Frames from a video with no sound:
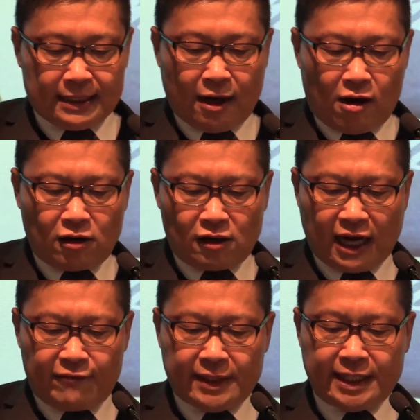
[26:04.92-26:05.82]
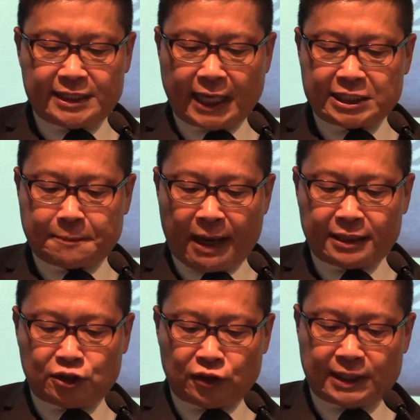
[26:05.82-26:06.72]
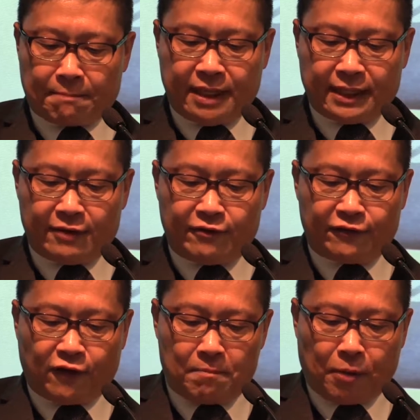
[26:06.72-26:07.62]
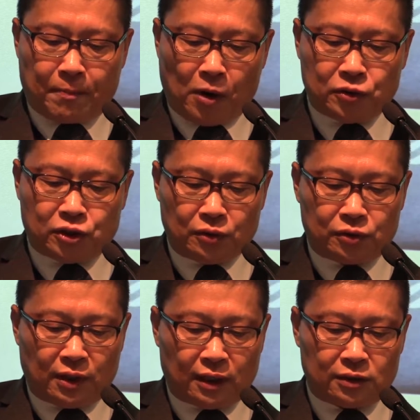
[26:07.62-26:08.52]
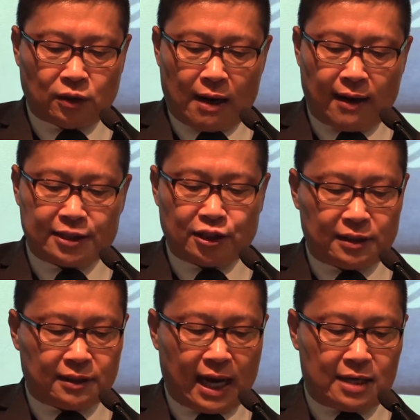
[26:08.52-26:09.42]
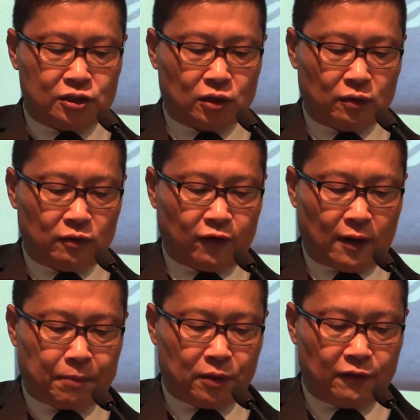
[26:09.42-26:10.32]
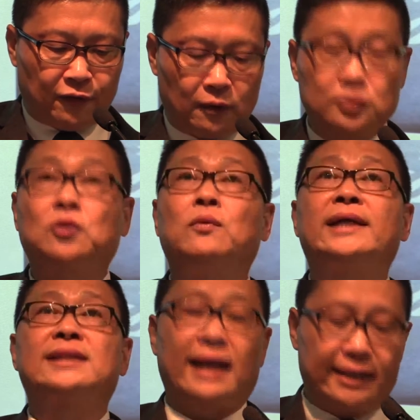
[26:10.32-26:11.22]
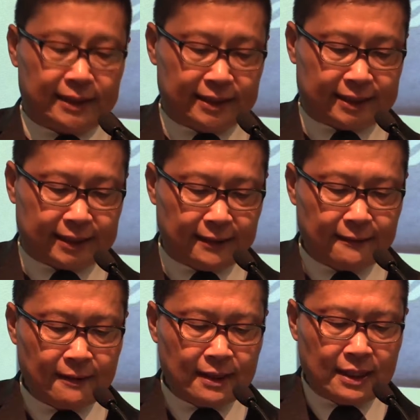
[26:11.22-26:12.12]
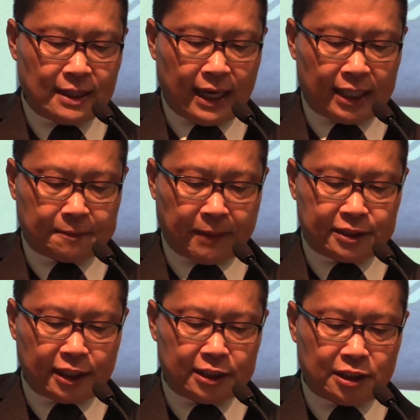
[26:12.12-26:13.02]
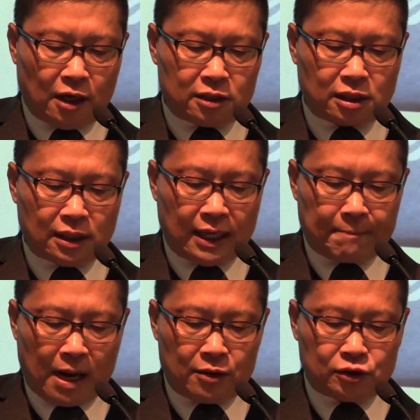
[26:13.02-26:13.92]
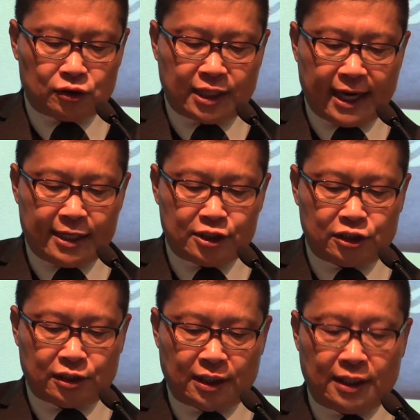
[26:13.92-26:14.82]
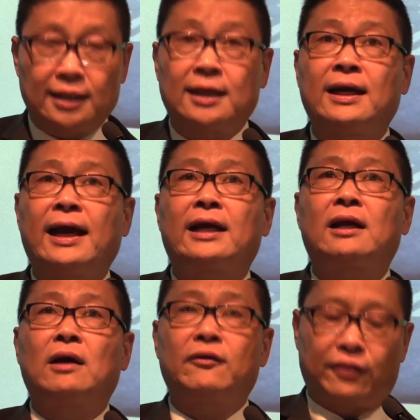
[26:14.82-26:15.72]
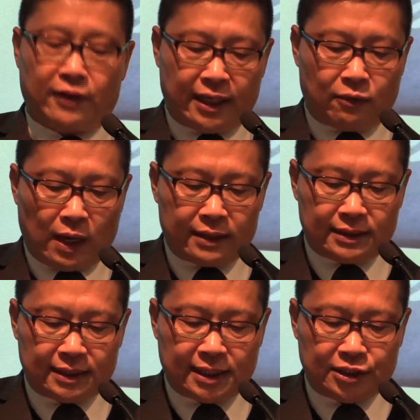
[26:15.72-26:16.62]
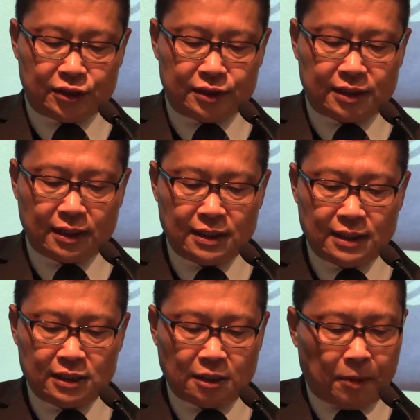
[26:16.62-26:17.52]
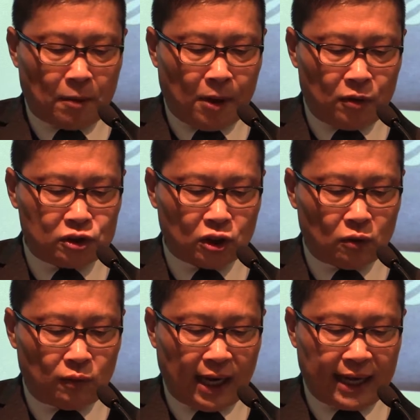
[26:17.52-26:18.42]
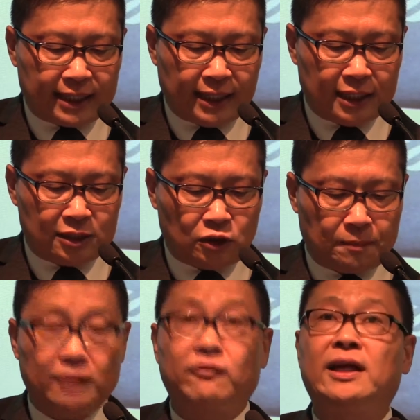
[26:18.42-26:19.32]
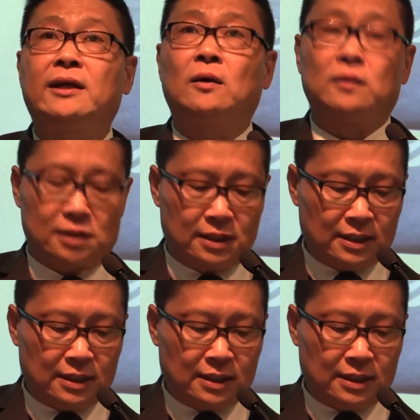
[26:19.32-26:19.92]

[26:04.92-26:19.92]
The Hong Kong government is expected to submit a reform proposal to our Legislative Council for approval 2 weeks later. As Beijing is not about to change the 831 decisions, the proposal will likely to be vetoed